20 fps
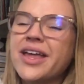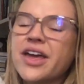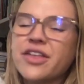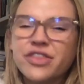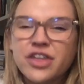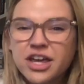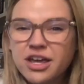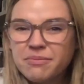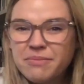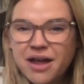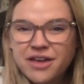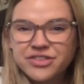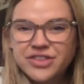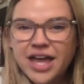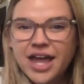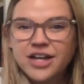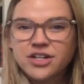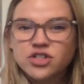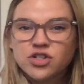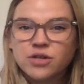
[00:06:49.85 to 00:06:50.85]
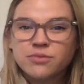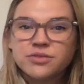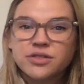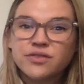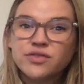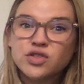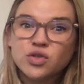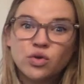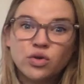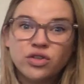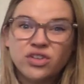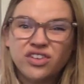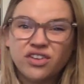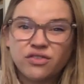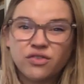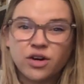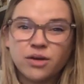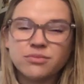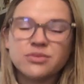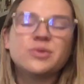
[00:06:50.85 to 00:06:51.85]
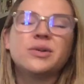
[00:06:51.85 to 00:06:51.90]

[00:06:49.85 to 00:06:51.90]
Think about that in terms of school uniforms.